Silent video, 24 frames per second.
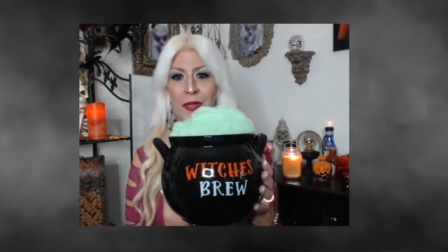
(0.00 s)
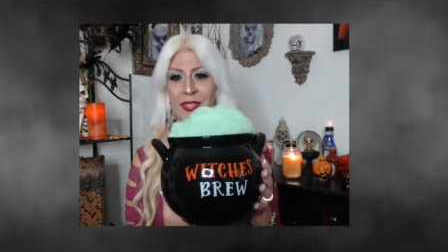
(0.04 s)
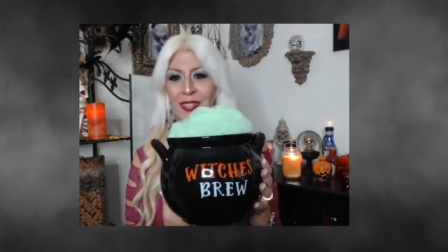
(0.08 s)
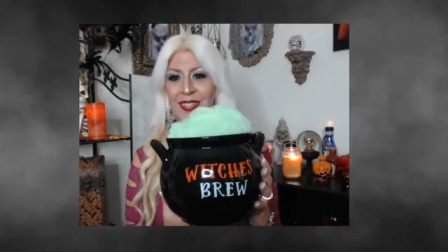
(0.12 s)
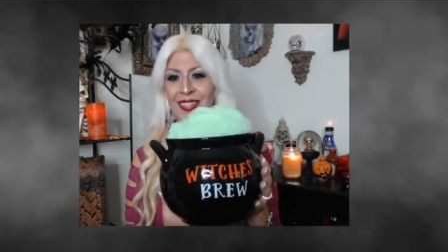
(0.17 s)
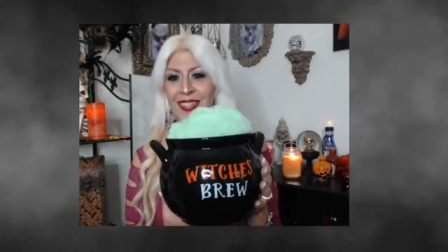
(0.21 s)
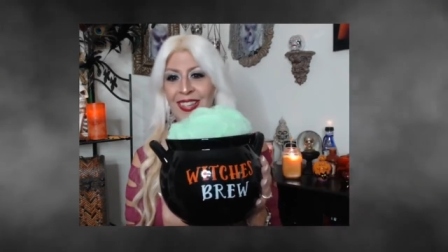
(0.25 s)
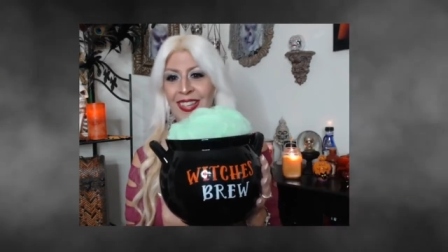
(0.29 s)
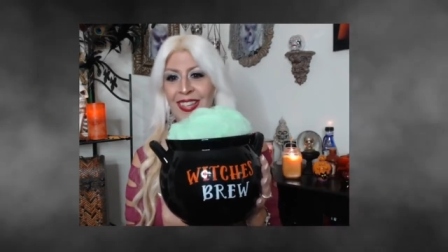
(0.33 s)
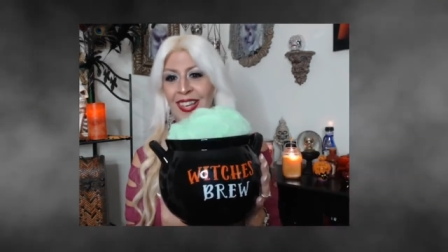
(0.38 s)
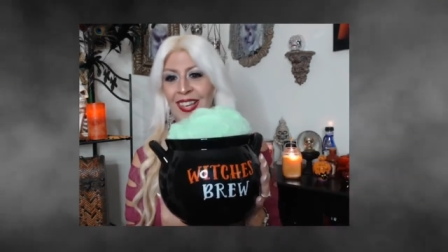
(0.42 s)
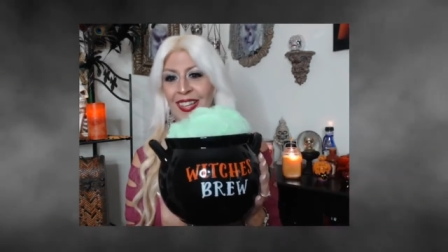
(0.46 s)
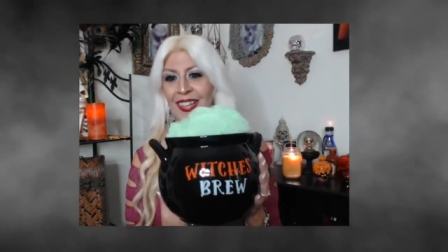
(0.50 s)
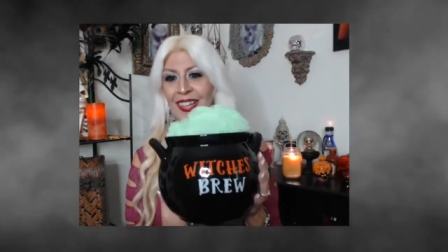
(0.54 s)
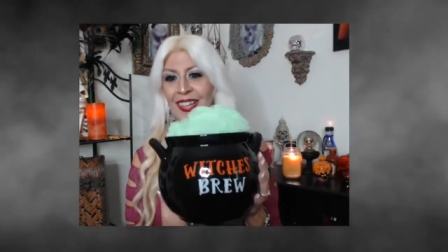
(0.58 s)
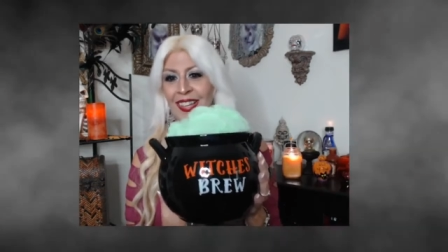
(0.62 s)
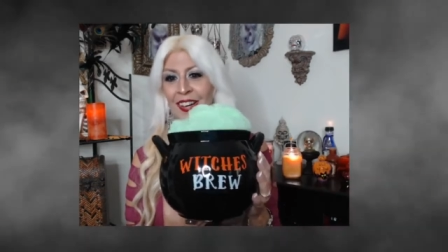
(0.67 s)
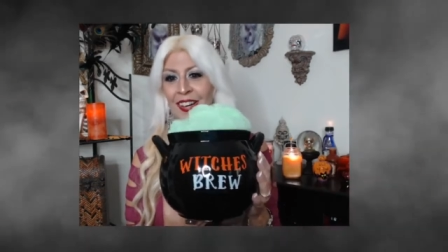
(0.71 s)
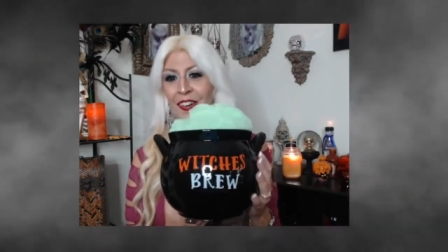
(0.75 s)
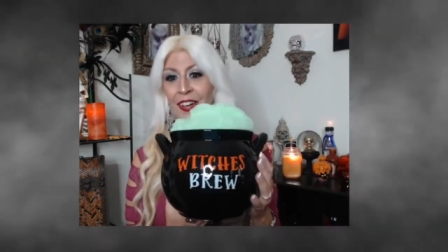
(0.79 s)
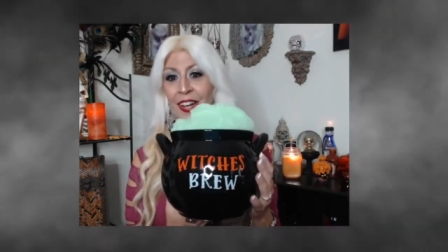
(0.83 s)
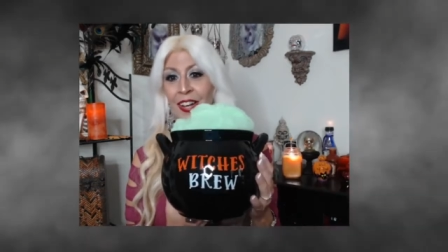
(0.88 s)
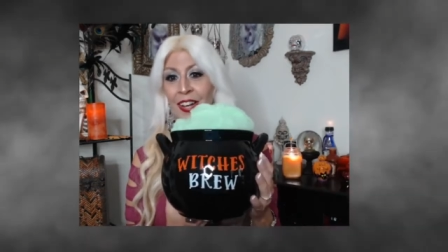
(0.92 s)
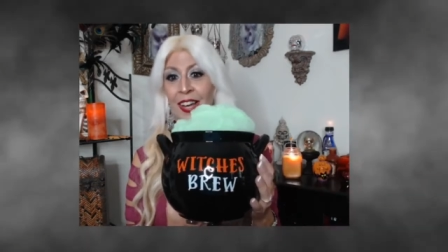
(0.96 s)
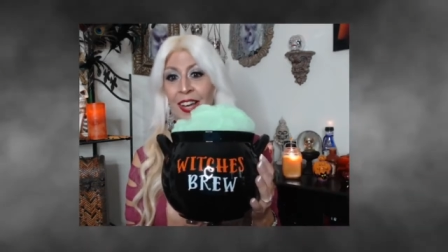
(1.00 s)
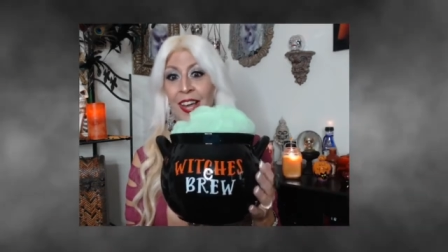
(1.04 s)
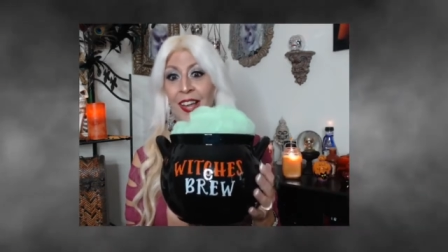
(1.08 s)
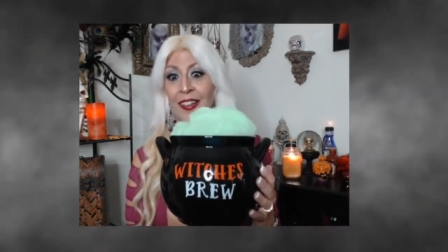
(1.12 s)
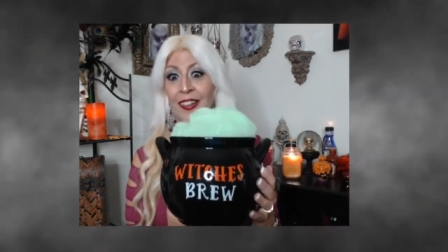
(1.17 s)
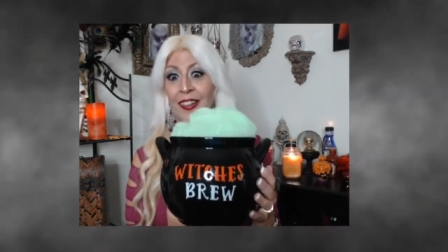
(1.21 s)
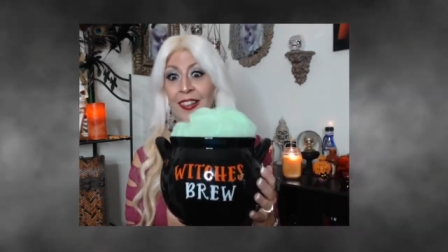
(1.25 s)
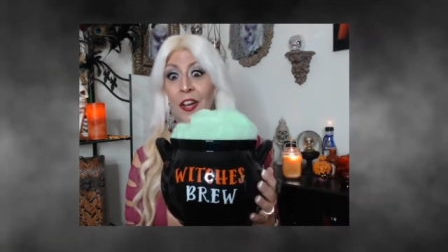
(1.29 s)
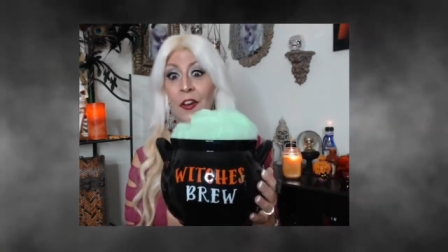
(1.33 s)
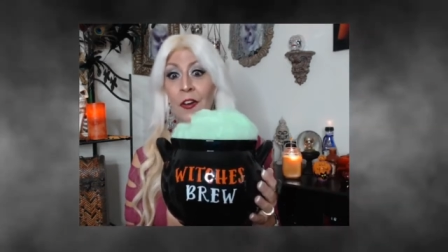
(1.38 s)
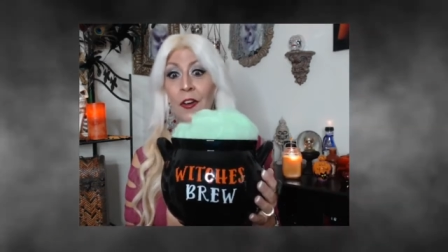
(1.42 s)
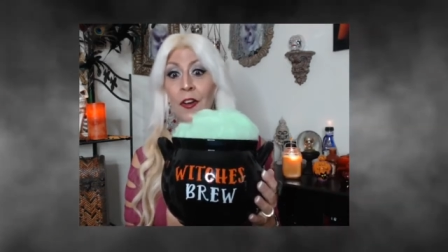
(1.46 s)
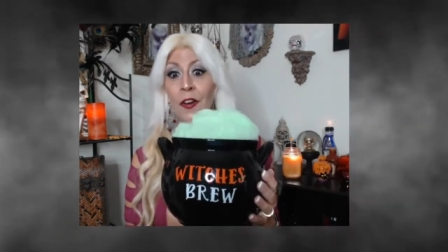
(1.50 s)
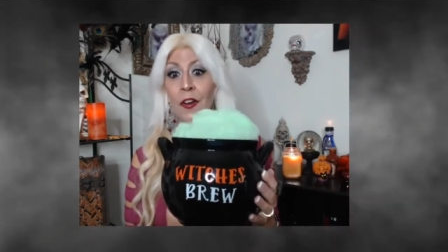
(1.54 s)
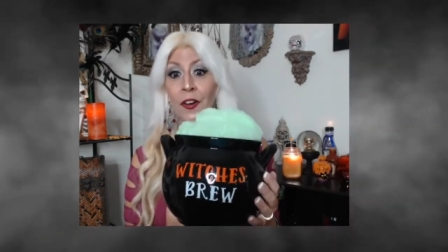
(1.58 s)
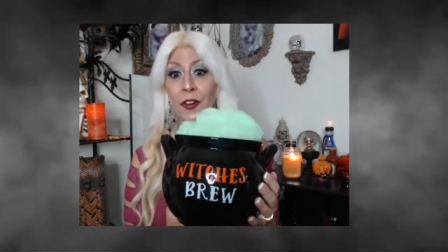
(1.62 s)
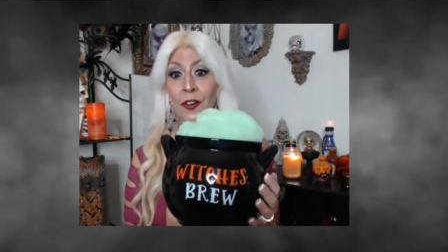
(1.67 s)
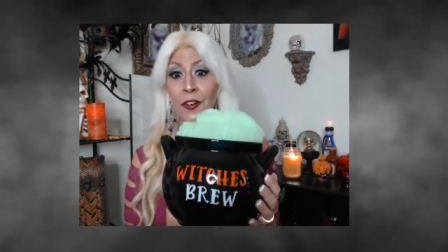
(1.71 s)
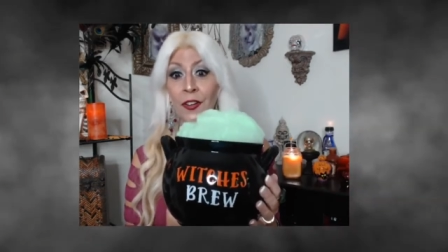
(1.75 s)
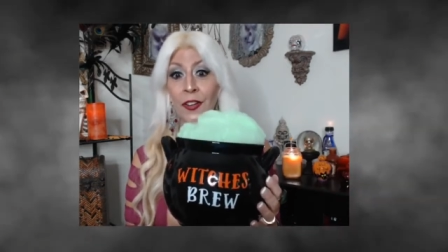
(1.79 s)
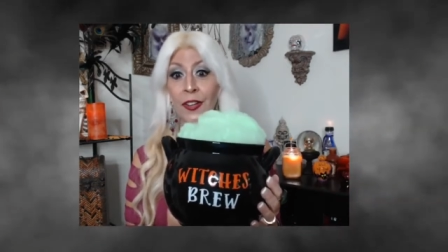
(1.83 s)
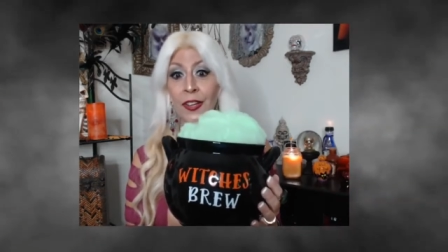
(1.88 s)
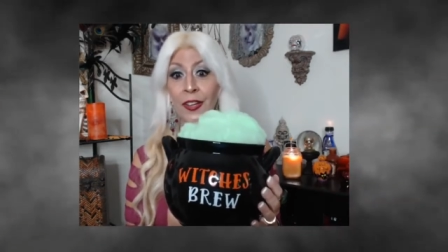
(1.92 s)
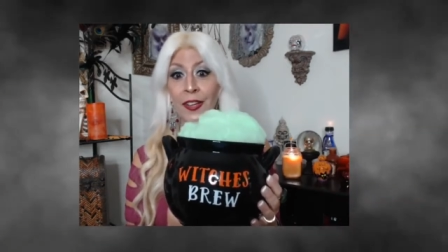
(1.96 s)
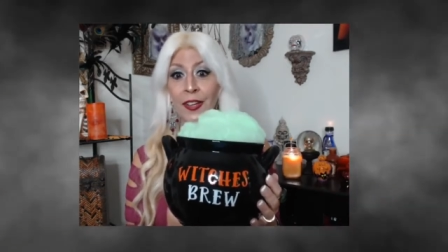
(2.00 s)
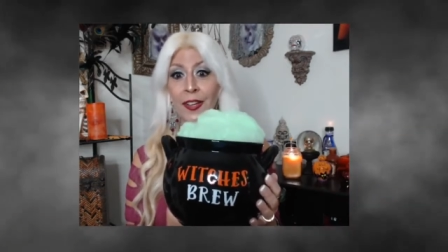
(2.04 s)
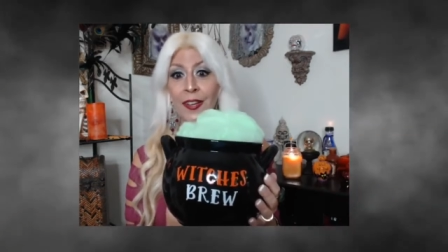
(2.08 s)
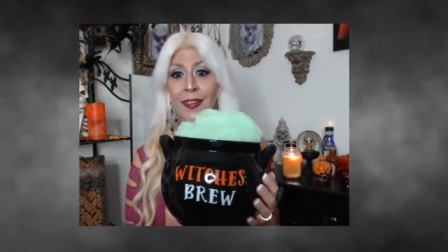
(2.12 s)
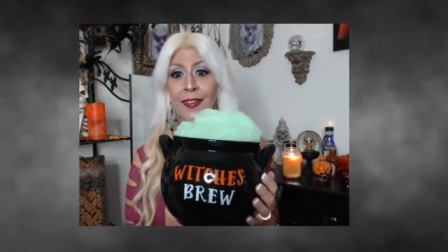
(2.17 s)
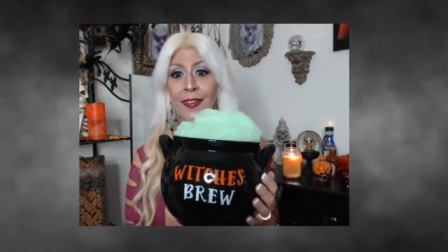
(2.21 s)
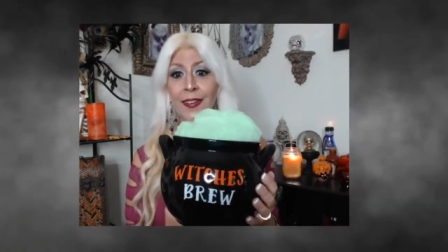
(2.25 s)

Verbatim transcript: seeing there, and I got there early.